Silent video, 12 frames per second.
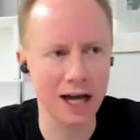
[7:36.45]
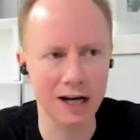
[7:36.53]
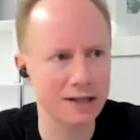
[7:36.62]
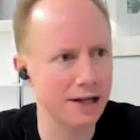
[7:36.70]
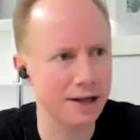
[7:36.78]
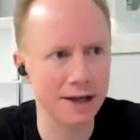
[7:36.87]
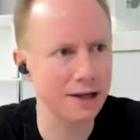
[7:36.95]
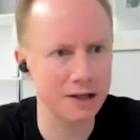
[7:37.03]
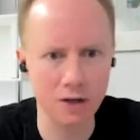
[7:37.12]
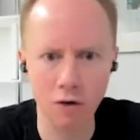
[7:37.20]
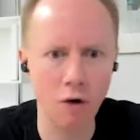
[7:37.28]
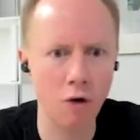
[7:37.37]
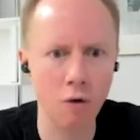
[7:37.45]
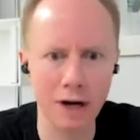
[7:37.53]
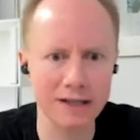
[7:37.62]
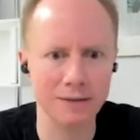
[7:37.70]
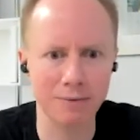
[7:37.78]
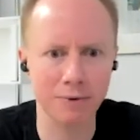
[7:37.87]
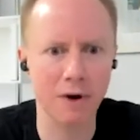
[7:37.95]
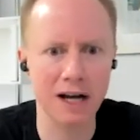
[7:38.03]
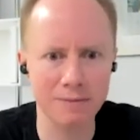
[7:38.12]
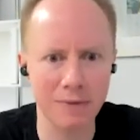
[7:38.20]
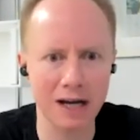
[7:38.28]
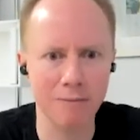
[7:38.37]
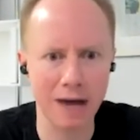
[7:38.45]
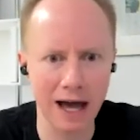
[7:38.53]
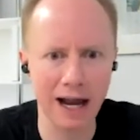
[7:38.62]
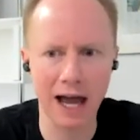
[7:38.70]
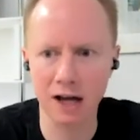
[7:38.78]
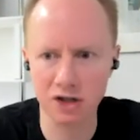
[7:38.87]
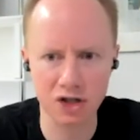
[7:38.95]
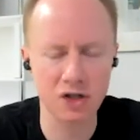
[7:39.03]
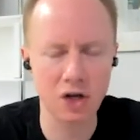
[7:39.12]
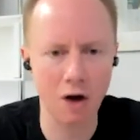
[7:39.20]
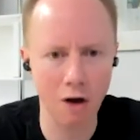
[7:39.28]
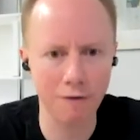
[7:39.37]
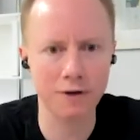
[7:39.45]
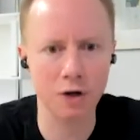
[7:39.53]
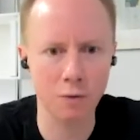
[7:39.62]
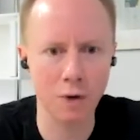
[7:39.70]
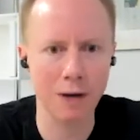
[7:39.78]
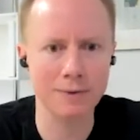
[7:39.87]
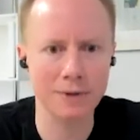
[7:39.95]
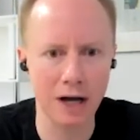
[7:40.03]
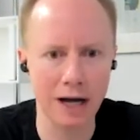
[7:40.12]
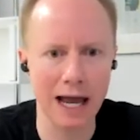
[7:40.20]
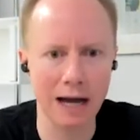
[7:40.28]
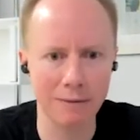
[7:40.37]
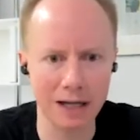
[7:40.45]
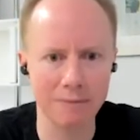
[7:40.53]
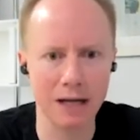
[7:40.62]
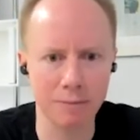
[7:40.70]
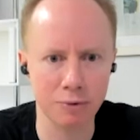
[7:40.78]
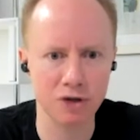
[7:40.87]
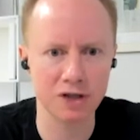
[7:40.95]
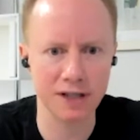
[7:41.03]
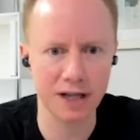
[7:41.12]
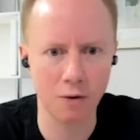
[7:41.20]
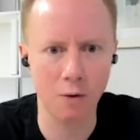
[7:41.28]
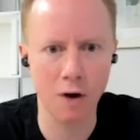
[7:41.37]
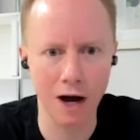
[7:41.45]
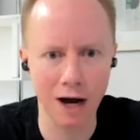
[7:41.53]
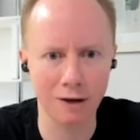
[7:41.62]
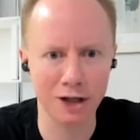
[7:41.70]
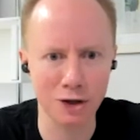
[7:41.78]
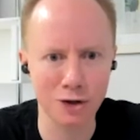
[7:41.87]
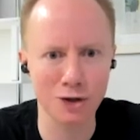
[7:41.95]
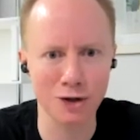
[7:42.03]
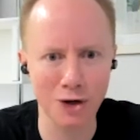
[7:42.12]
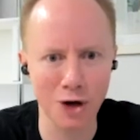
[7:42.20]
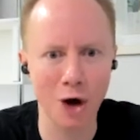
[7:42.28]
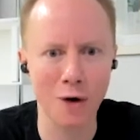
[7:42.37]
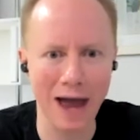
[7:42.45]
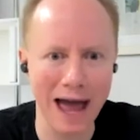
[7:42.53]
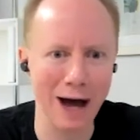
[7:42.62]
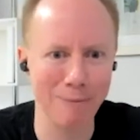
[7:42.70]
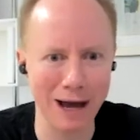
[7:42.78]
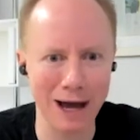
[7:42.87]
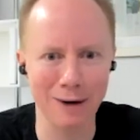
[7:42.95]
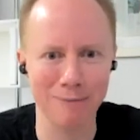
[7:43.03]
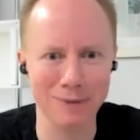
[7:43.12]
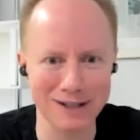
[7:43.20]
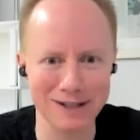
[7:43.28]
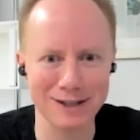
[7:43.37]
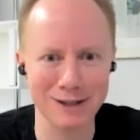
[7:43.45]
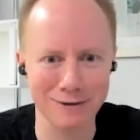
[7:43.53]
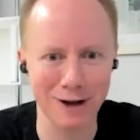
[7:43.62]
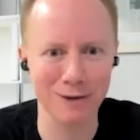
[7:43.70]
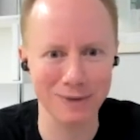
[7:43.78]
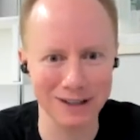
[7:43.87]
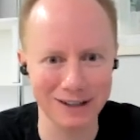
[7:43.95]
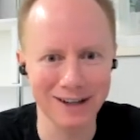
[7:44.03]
It's the thing that's always surprised me about how just off your website, how many people just inquire. Like, you do no outbound business development.